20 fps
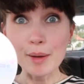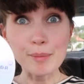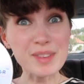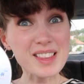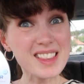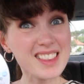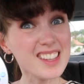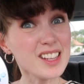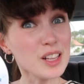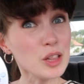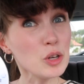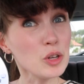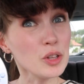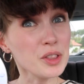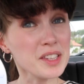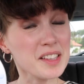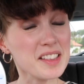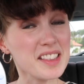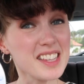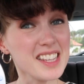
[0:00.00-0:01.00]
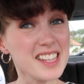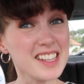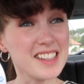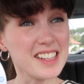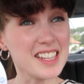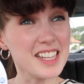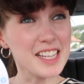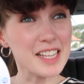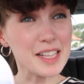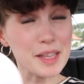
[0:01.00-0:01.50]
I'm still on the
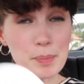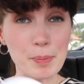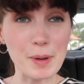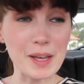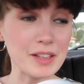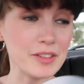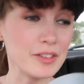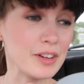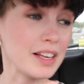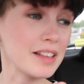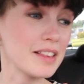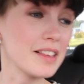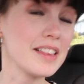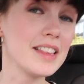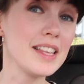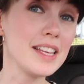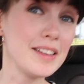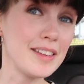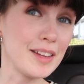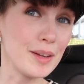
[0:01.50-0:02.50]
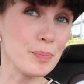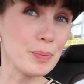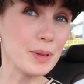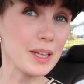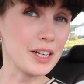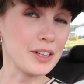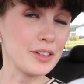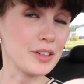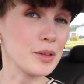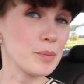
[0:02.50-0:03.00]
CDs. Petal has a CD
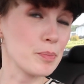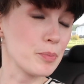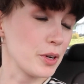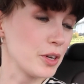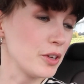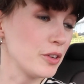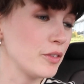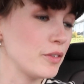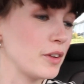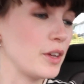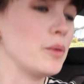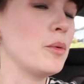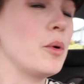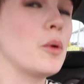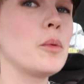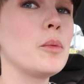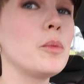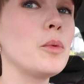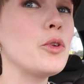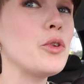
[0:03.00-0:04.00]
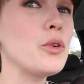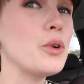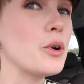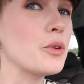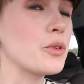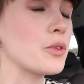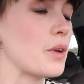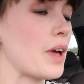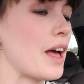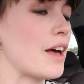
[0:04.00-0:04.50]
player and is proud of it. Well, we do
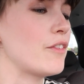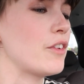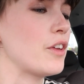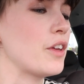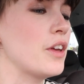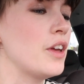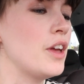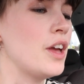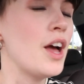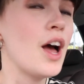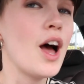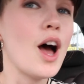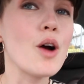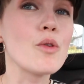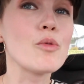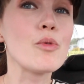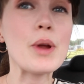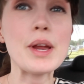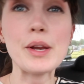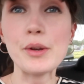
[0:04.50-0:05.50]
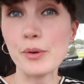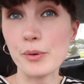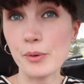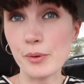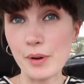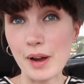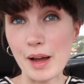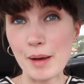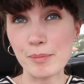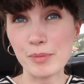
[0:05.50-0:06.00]
also have a
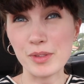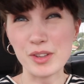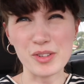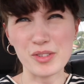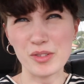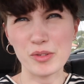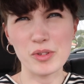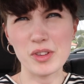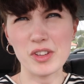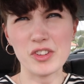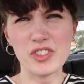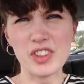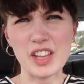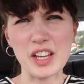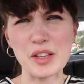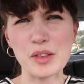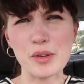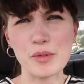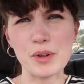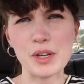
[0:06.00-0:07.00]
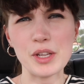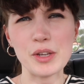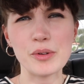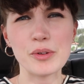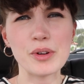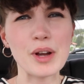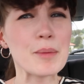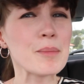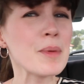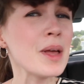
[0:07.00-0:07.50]
radiogram. There's no such thing as a
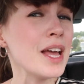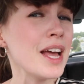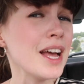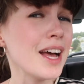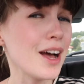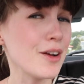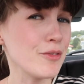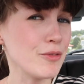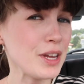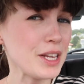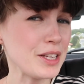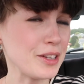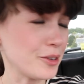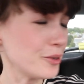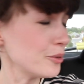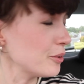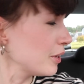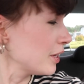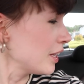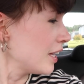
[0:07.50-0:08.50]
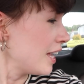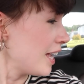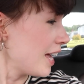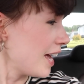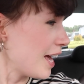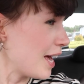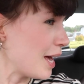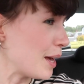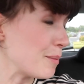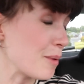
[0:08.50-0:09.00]
radiogram. A radio.
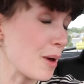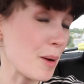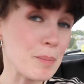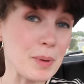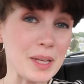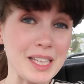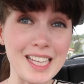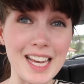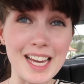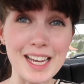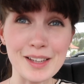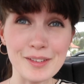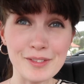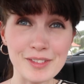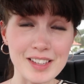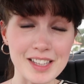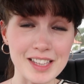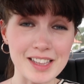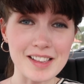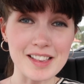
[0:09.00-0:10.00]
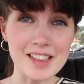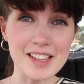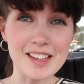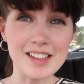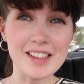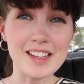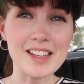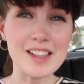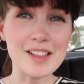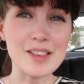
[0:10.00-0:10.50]
But yeah, take the
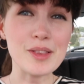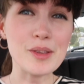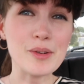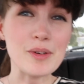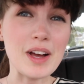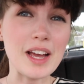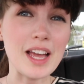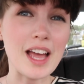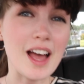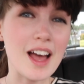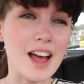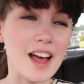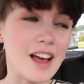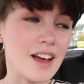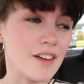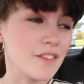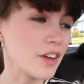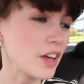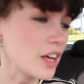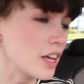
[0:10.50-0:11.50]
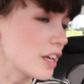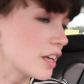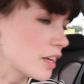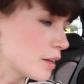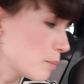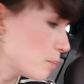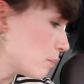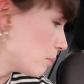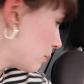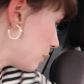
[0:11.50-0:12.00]
CDs. So I have
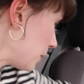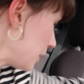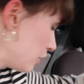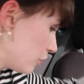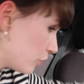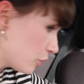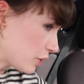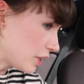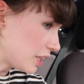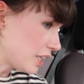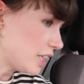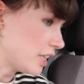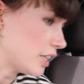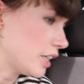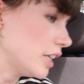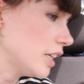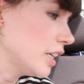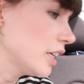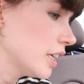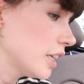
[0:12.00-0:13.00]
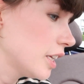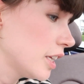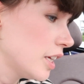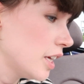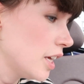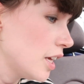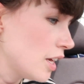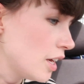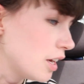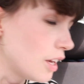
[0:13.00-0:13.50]
a bundle here.
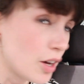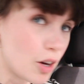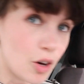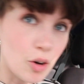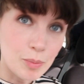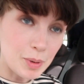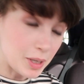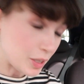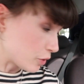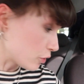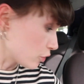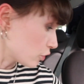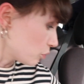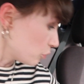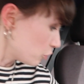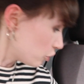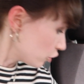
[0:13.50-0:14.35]
Oh my gosh,